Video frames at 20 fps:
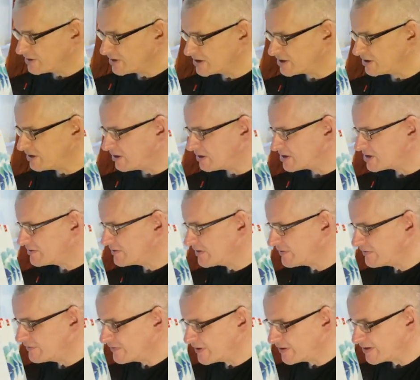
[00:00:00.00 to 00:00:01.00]
there's lots of
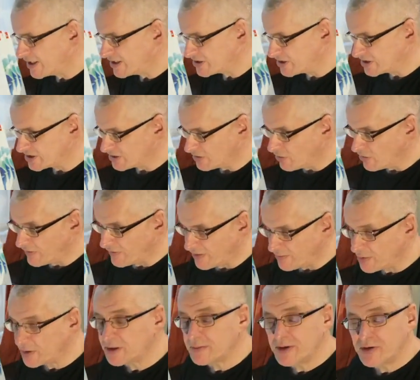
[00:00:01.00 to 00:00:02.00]
different variations, or if I
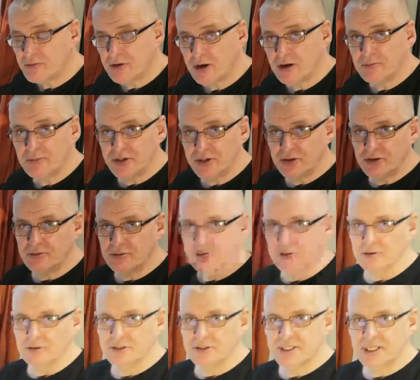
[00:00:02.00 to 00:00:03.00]
put them in Roman
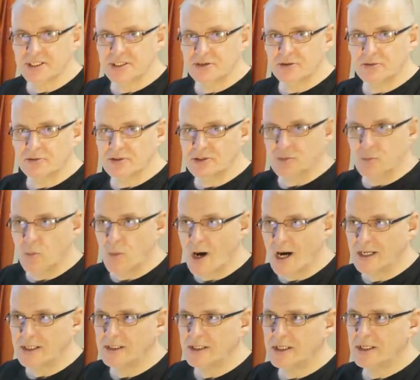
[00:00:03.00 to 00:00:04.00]
numerals, that's chords
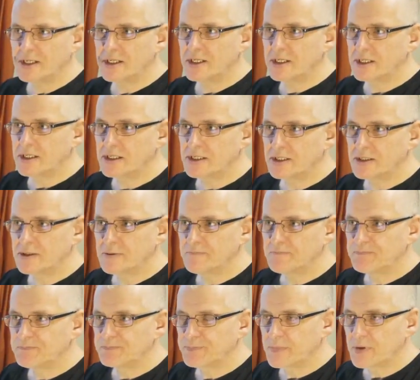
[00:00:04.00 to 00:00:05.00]
1,
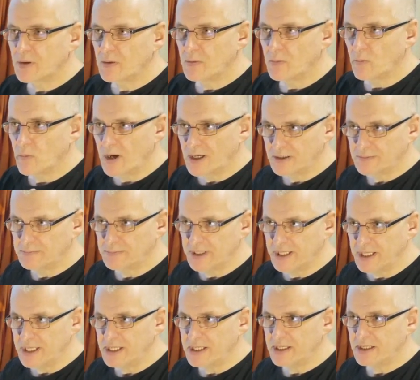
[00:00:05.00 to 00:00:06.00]

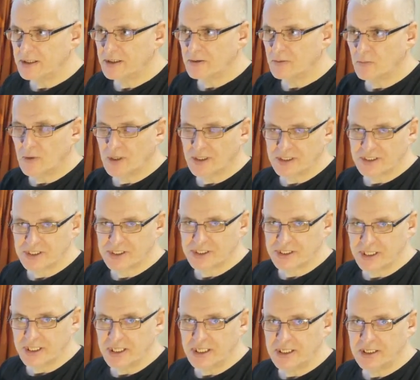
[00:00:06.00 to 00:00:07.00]
1B,
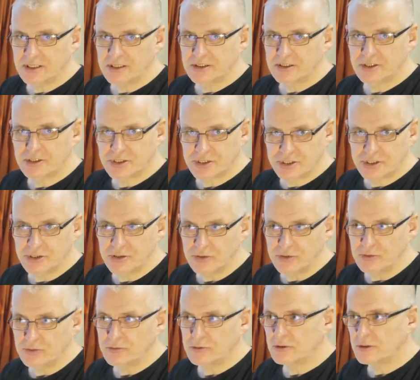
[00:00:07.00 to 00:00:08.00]
1C,
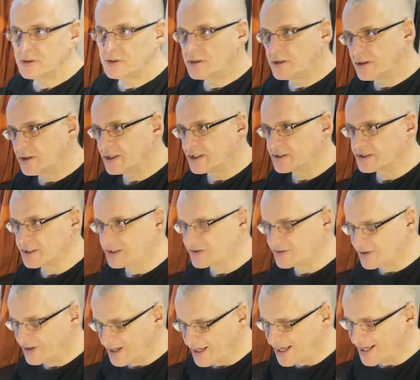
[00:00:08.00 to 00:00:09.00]
2,
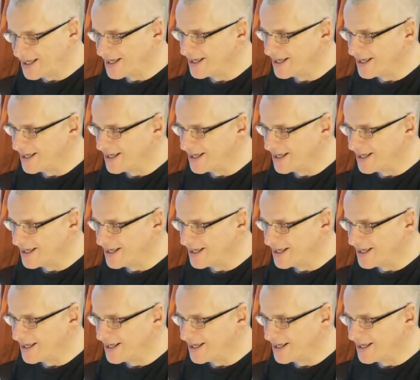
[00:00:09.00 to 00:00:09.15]
etc.,